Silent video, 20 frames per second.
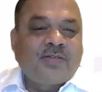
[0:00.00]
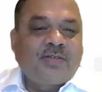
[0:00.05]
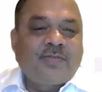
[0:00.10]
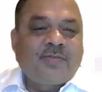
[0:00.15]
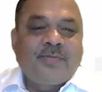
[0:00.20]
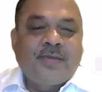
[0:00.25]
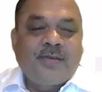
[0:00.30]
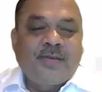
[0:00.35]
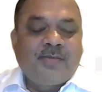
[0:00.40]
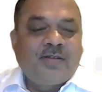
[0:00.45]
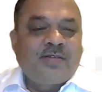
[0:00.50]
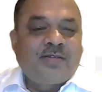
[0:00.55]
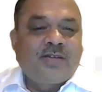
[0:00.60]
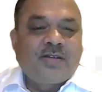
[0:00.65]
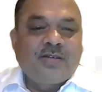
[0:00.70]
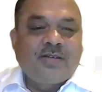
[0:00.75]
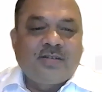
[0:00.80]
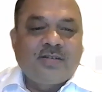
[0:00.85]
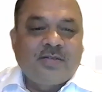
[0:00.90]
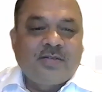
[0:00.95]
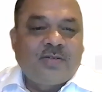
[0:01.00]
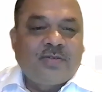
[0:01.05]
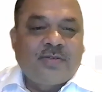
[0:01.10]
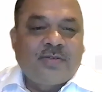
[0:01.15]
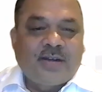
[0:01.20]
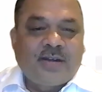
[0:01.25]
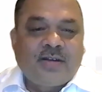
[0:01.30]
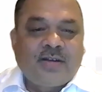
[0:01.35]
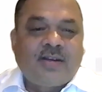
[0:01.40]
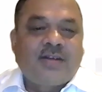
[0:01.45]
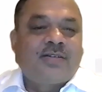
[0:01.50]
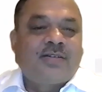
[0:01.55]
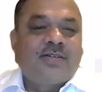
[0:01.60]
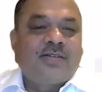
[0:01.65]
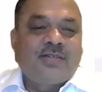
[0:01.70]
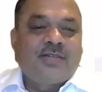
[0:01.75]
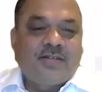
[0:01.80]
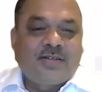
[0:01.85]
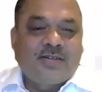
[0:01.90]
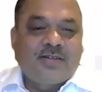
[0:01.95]
of maybe changing over an
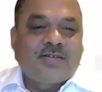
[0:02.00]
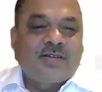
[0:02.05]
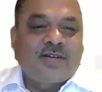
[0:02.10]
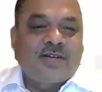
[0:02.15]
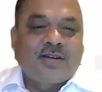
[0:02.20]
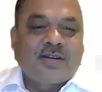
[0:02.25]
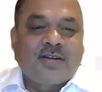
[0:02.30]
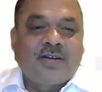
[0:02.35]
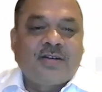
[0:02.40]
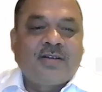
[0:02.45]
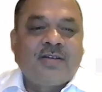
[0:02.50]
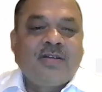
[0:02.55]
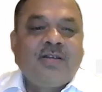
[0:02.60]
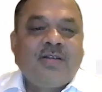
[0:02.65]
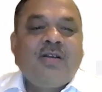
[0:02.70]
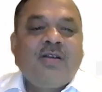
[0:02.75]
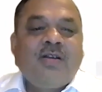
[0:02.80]
electricity circuit